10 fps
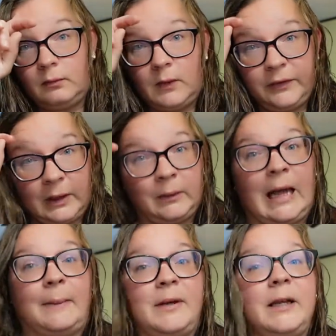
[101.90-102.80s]
that were
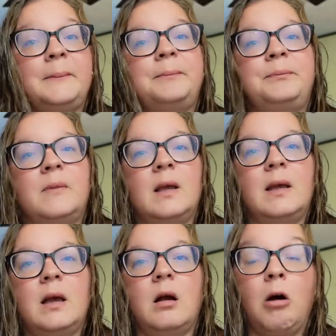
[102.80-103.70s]
happening.
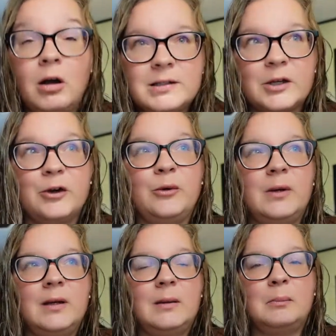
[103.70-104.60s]
Also,
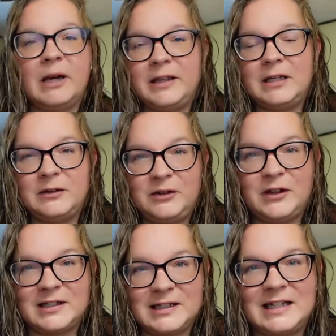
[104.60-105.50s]
by the end of
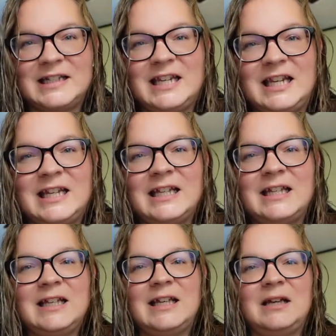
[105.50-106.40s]
2019,
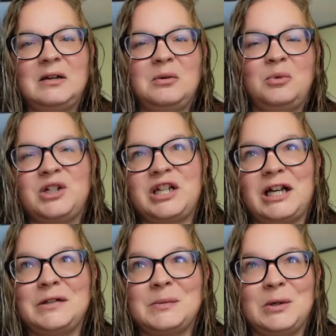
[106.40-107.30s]
which
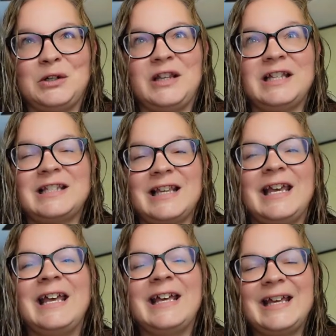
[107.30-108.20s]
kind of spurred this,
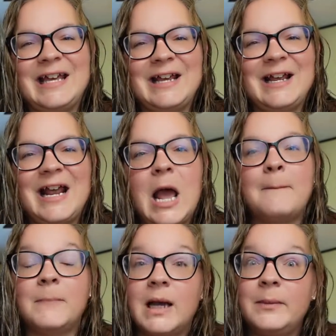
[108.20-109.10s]

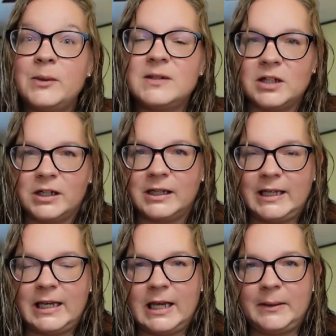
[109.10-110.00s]
my boobs started
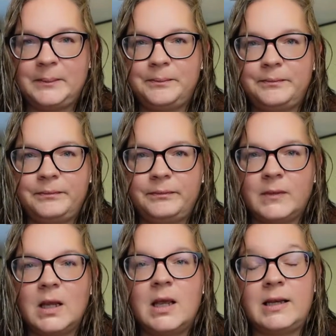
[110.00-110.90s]
leaking.
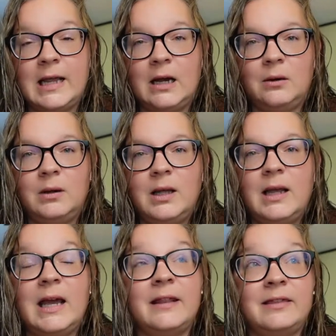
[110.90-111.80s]
Now,
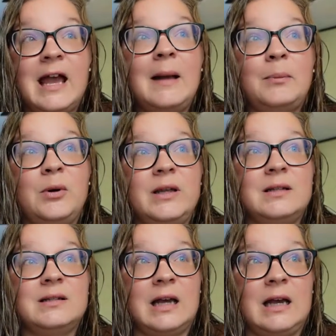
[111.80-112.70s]
at that point
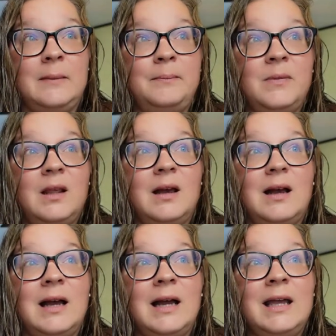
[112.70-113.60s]
in time,
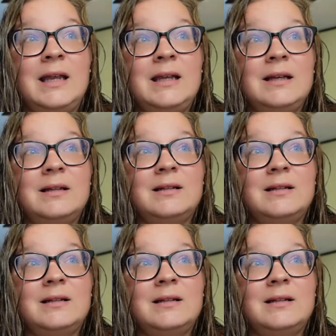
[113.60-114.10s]
I